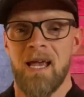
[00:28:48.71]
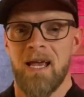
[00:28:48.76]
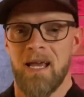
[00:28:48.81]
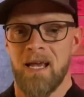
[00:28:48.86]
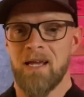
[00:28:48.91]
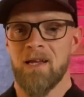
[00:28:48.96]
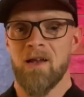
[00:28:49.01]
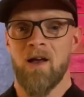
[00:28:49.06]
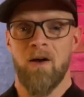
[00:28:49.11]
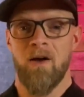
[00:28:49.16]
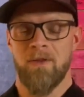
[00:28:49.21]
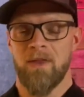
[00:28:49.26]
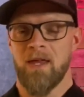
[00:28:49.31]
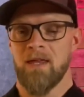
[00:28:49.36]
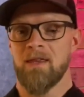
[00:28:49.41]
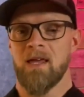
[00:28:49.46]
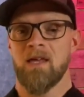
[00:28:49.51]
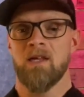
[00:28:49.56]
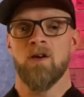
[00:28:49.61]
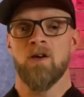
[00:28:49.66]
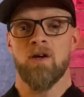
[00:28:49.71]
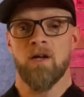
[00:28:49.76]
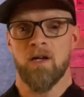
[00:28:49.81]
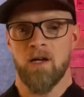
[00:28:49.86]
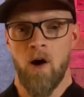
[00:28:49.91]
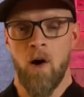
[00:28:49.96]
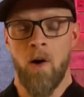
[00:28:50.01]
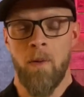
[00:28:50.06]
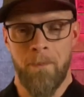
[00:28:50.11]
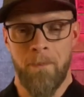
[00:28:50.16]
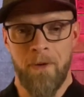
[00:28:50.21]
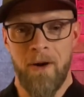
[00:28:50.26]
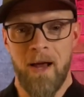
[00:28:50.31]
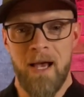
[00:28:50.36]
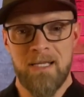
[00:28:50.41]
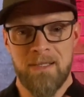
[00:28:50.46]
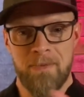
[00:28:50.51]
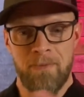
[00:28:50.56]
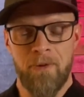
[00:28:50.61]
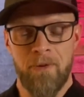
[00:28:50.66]
that you can go and
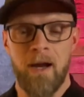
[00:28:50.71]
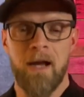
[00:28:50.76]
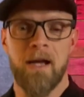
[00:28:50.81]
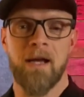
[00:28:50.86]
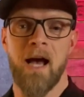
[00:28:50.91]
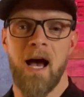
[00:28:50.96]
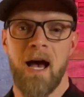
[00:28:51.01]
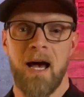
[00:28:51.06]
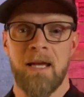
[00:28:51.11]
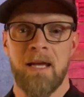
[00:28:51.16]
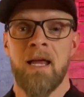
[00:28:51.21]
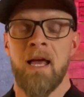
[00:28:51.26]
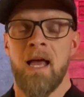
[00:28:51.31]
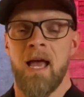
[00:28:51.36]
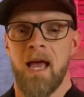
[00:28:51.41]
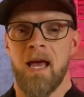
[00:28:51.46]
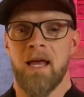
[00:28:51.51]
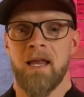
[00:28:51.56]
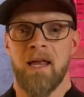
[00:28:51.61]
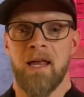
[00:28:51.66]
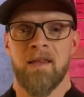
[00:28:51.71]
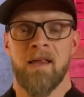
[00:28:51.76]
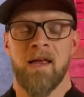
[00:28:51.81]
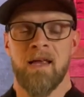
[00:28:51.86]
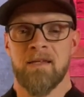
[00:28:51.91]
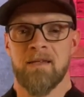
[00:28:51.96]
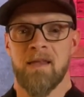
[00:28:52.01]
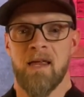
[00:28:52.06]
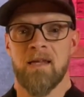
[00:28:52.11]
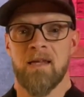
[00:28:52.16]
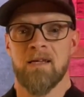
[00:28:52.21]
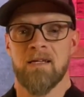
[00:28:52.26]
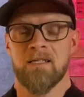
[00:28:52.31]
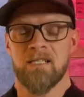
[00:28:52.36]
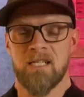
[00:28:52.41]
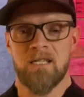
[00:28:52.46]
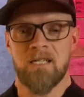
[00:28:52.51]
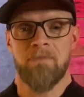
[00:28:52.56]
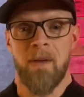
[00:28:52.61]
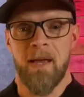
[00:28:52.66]
praise and pray to God and
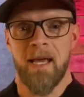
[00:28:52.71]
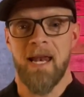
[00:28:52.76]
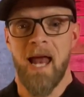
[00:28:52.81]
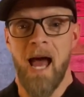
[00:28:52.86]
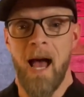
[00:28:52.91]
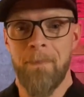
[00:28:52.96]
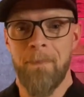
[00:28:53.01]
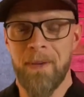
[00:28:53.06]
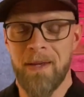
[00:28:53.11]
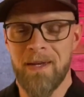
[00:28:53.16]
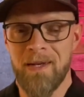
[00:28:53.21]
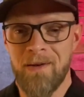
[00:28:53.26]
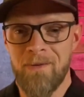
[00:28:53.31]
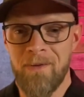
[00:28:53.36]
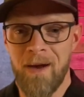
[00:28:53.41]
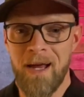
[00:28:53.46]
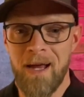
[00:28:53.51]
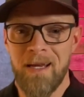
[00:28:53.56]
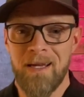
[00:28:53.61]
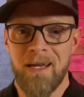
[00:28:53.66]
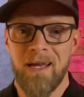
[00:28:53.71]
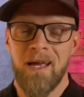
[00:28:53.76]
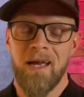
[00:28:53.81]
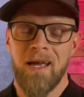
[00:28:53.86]
just make it happen, right?